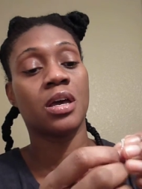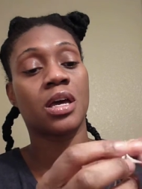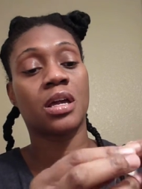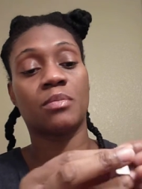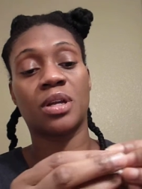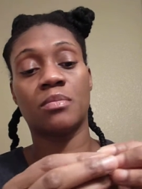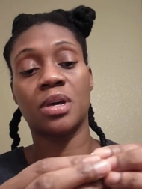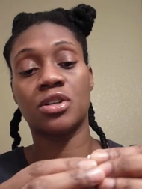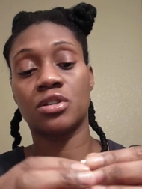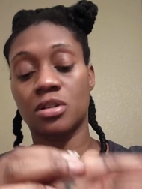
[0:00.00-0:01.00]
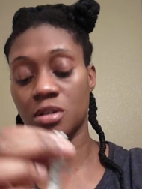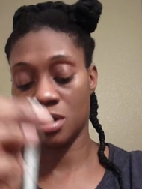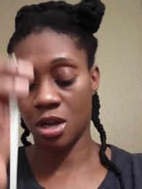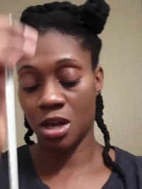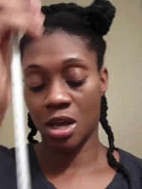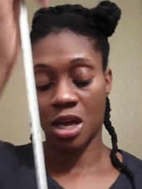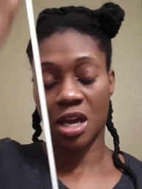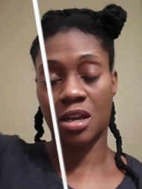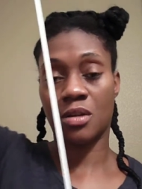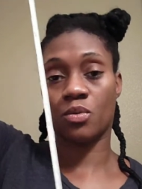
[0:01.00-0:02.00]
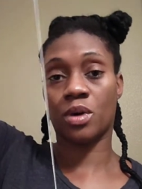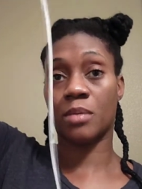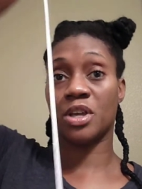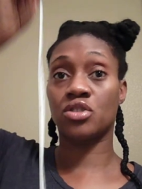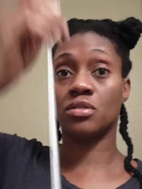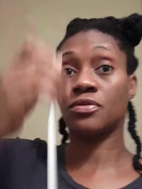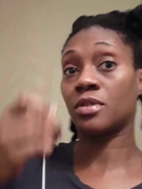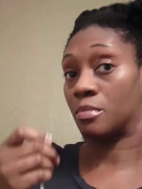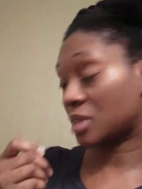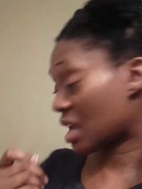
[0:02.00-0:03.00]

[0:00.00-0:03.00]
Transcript: And I'm gonna measure, and where I measured from